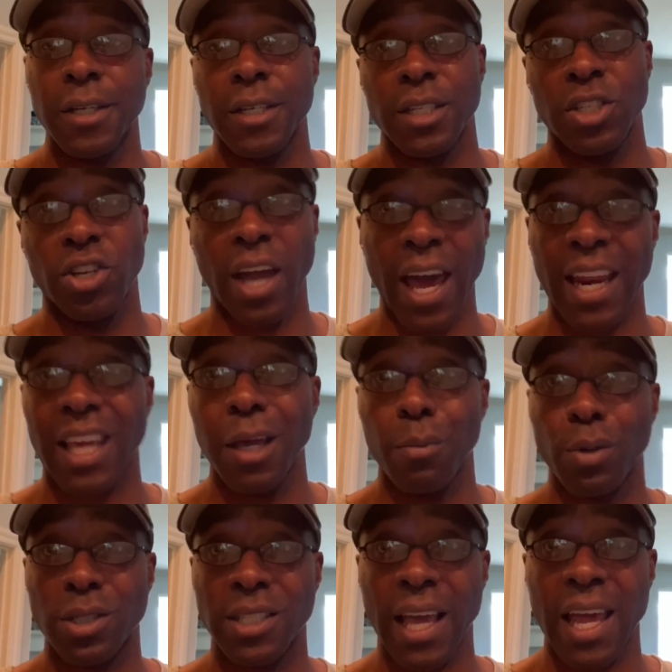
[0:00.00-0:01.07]
you got to keep
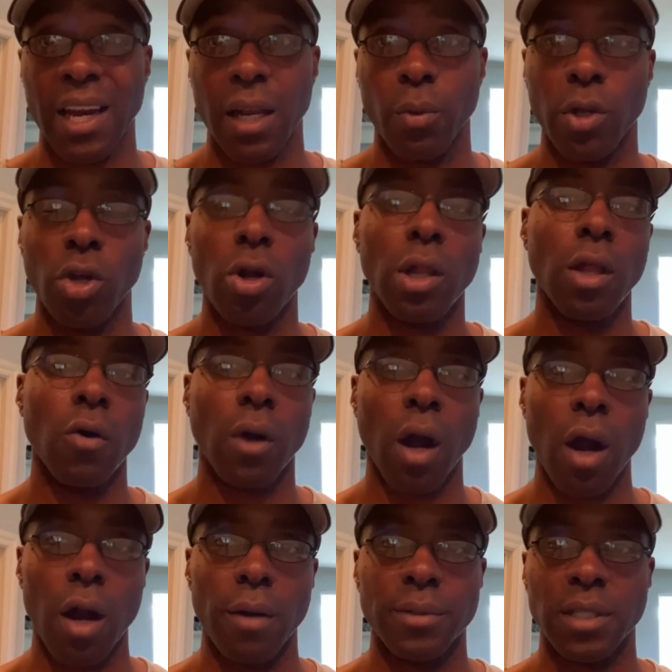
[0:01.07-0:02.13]
your sanity. When you're on low
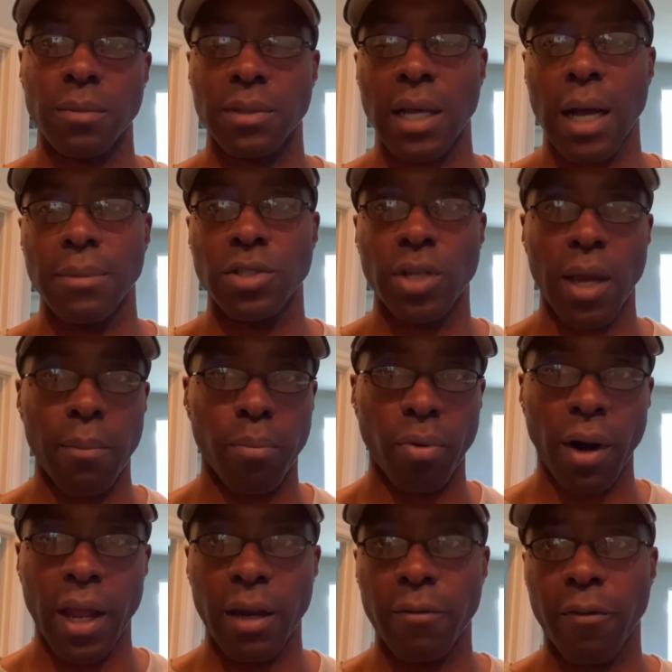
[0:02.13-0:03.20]
carb, sometimes you get
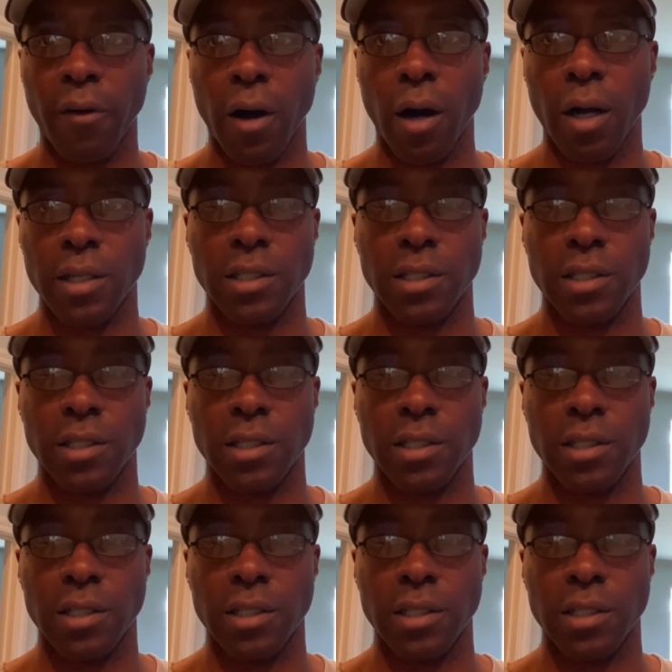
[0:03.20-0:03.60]
brain fog.